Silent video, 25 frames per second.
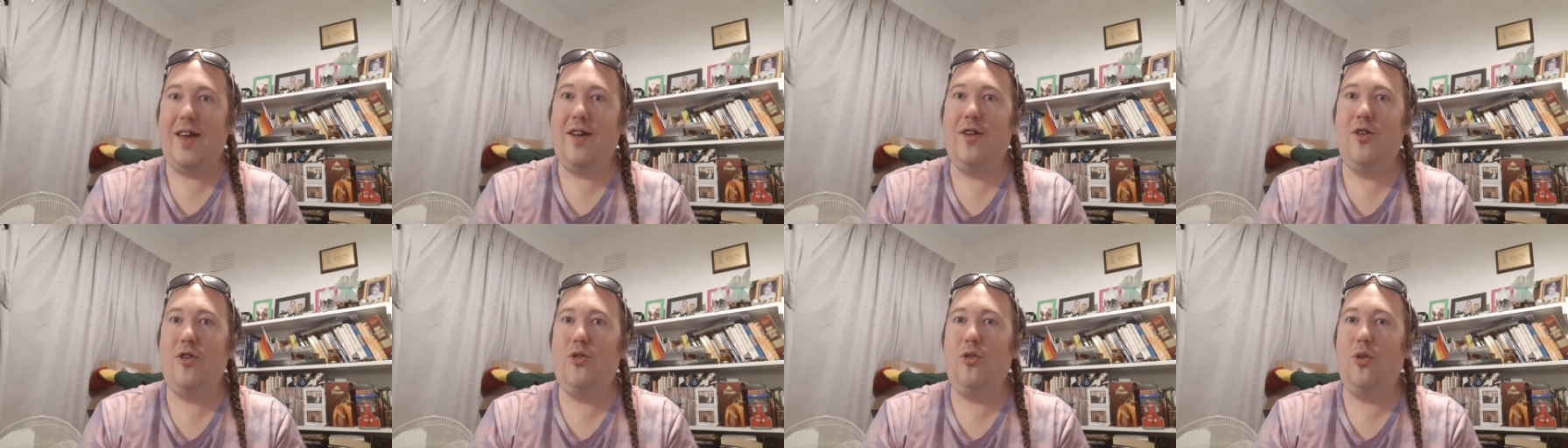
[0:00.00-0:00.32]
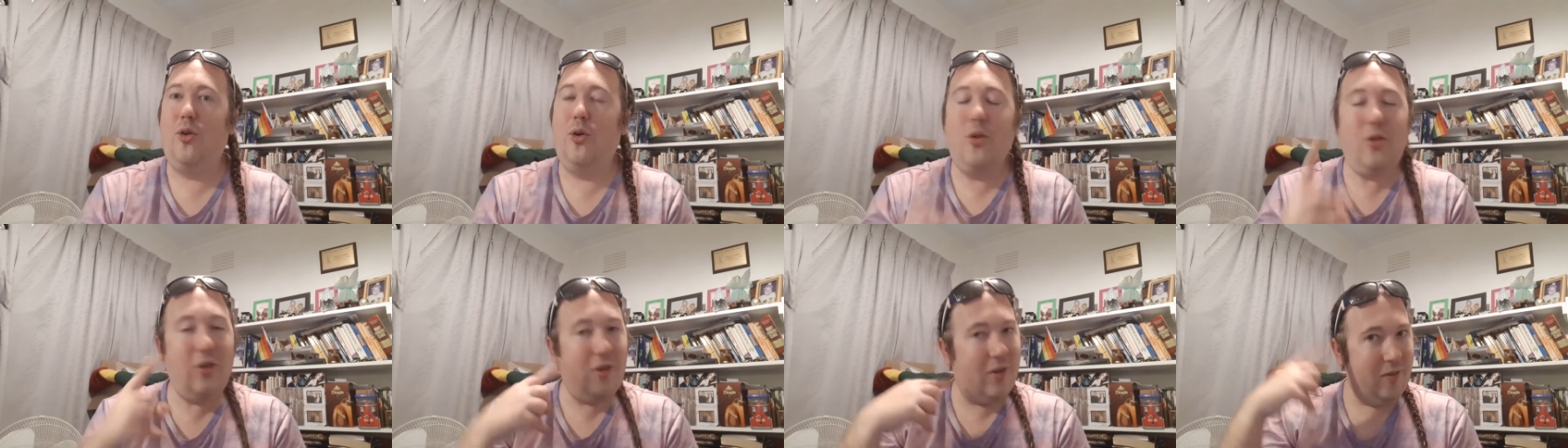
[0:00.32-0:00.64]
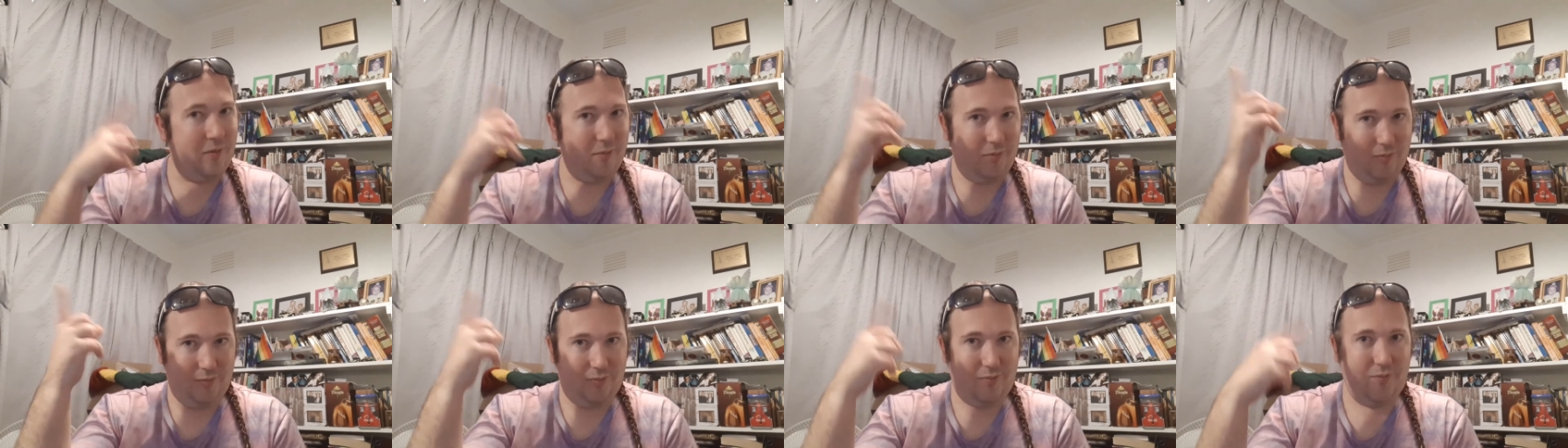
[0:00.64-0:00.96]
Talk
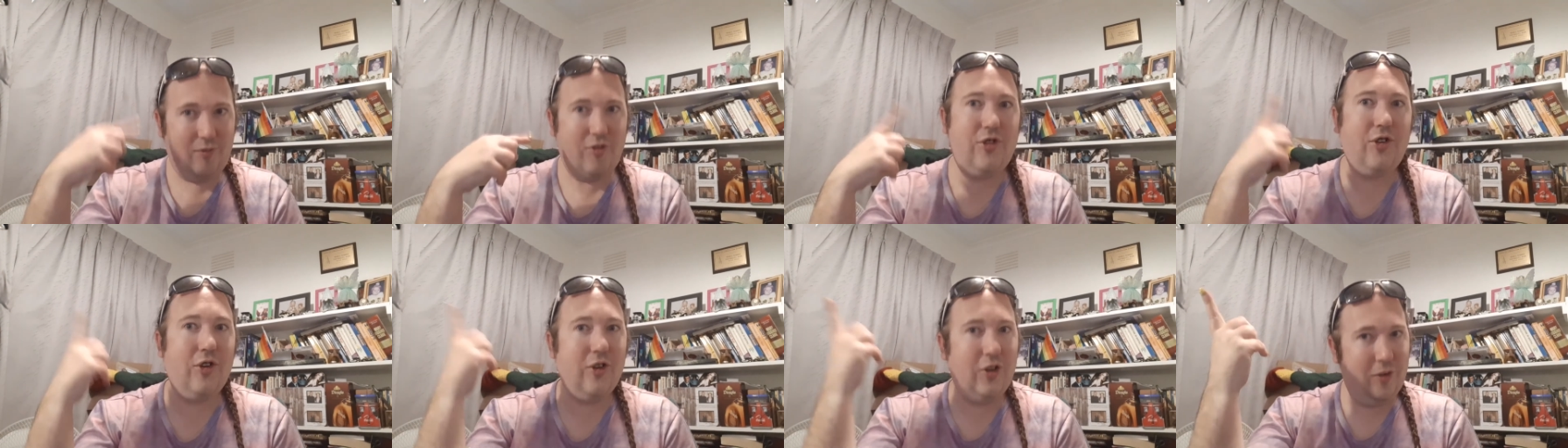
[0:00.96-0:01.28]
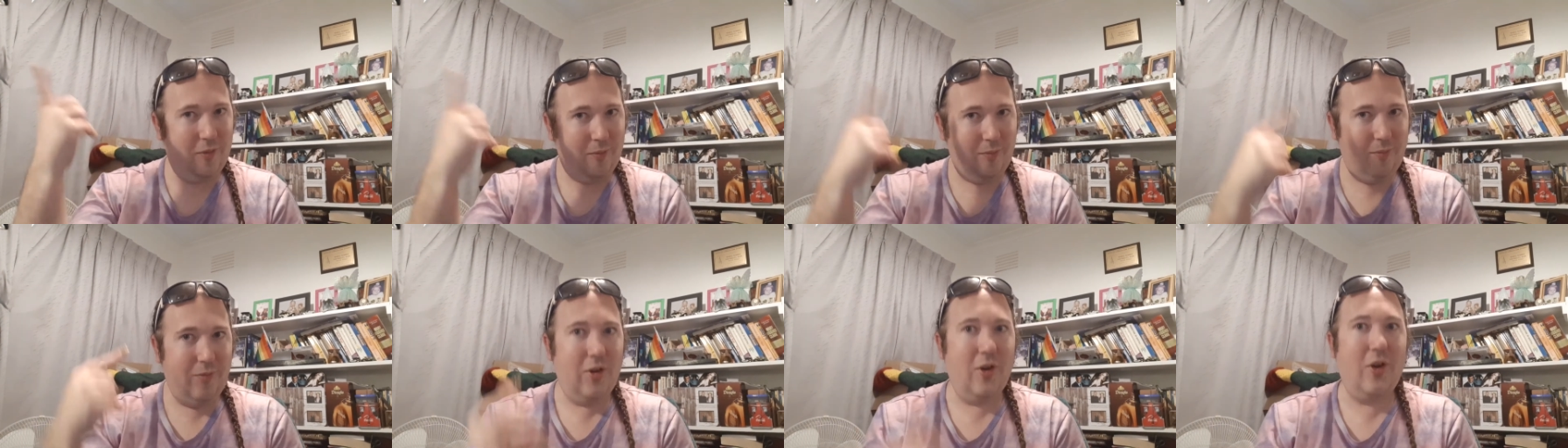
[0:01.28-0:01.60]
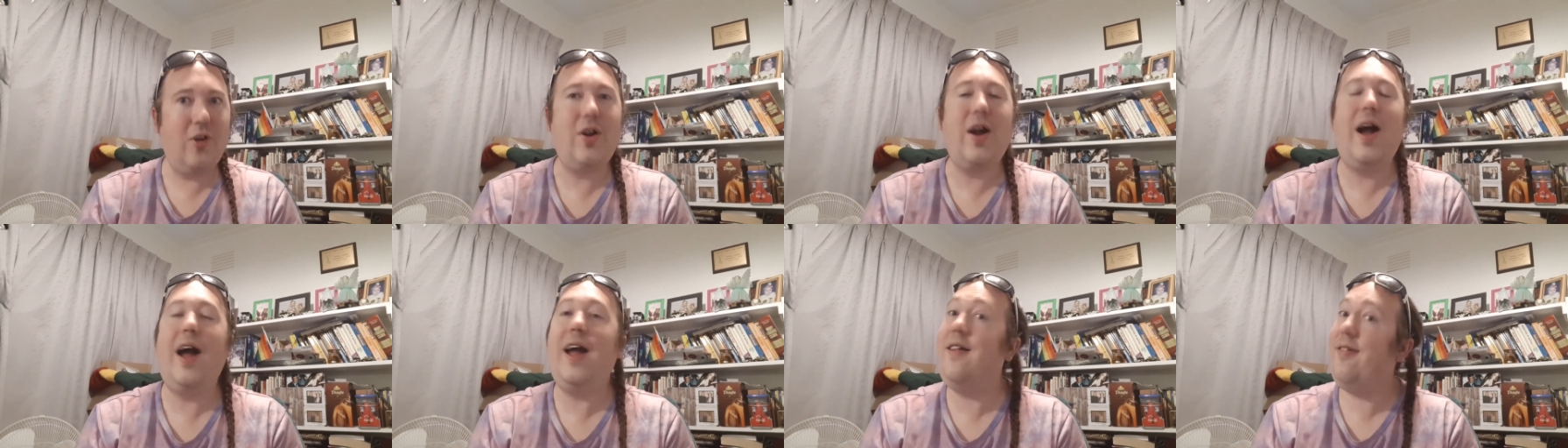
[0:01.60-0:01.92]
to your
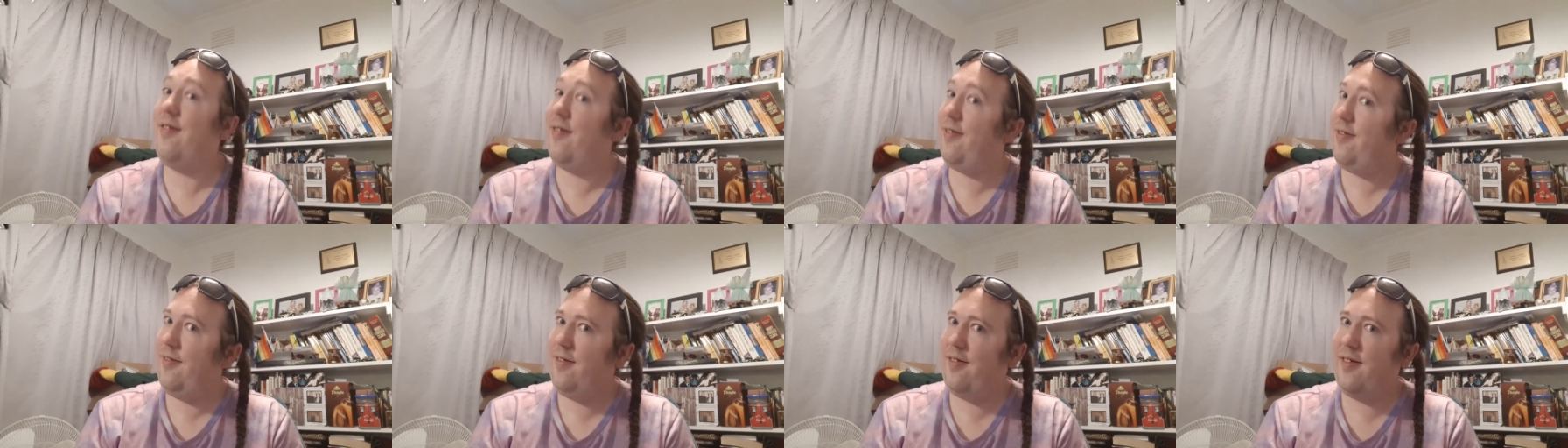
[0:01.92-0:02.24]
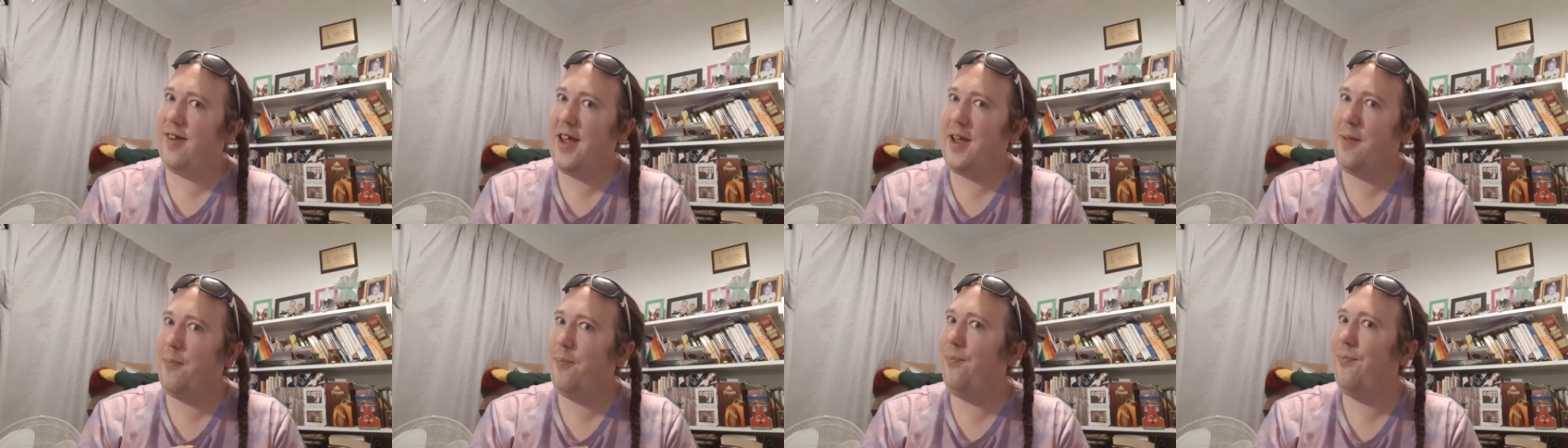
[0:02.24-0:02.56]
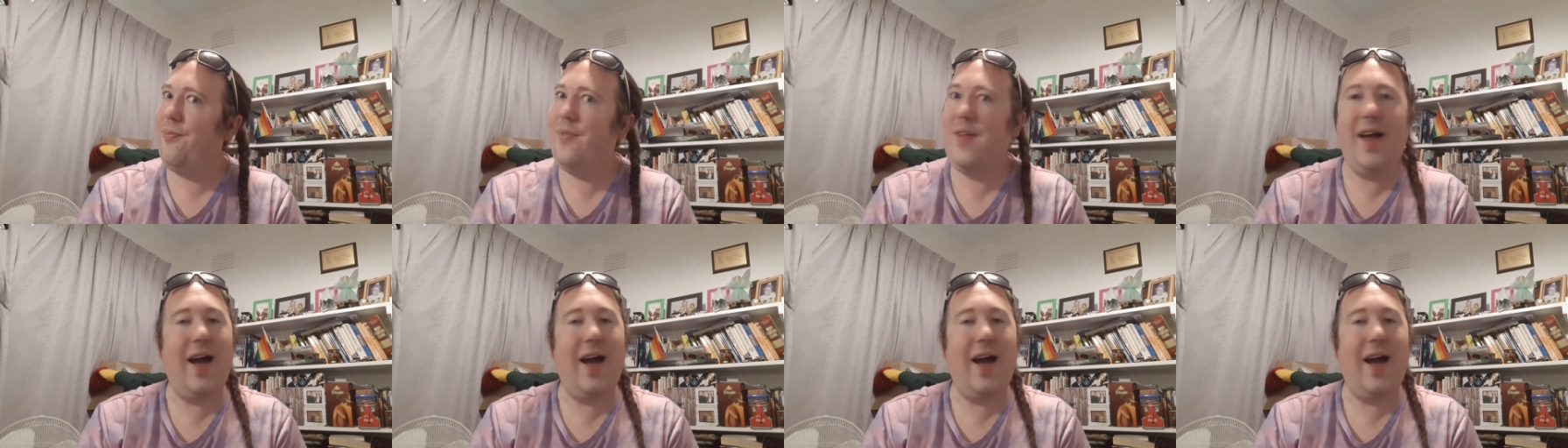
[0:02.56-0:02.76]
guides, team,